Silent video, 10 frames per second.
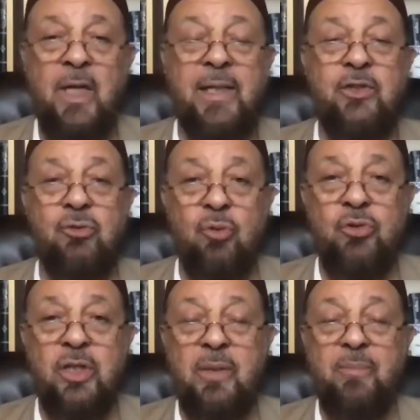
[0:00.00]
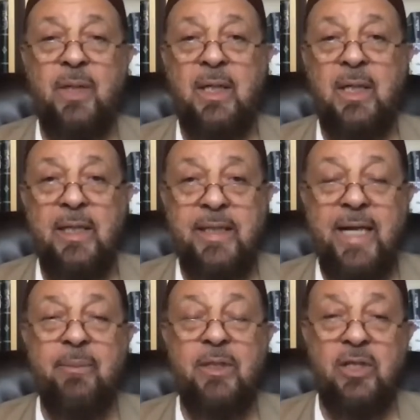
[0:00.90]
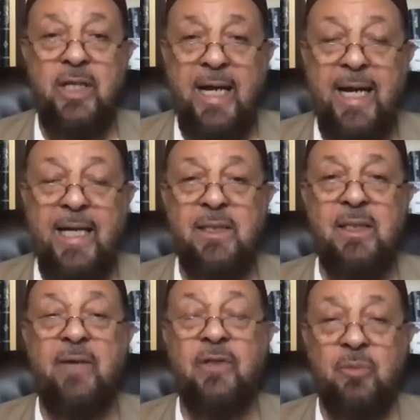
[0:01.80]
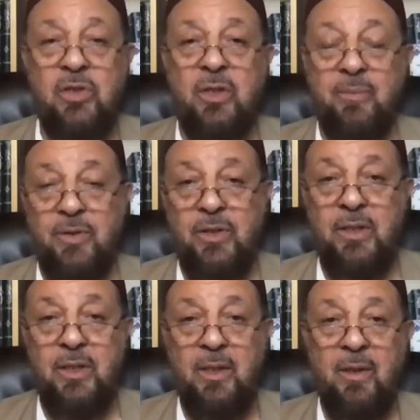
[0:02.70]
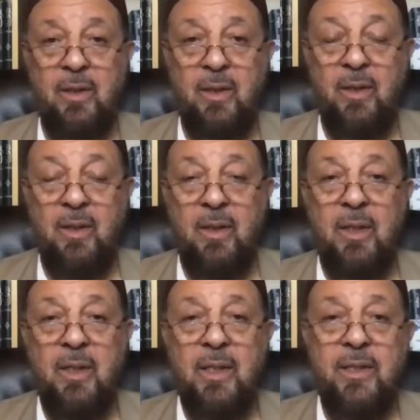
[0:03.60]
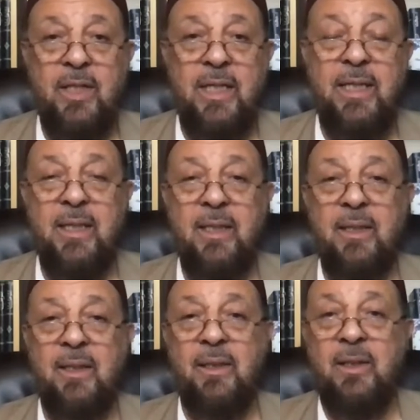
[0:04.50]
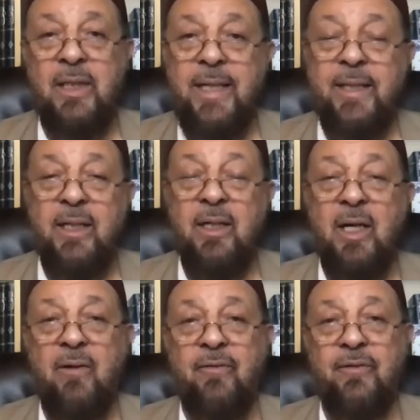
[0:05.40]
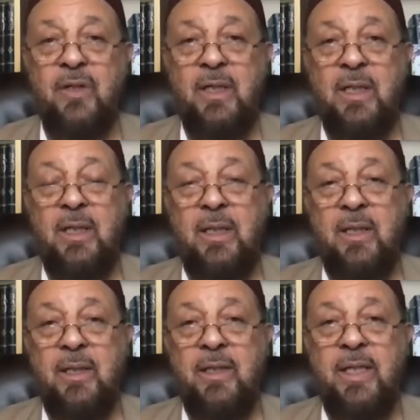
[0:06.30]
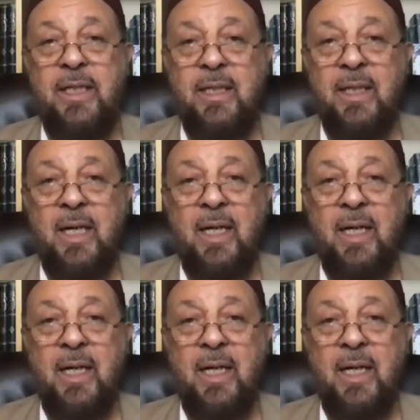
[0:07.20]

and Jerusalem came into the hands of the Muslims. The leader of the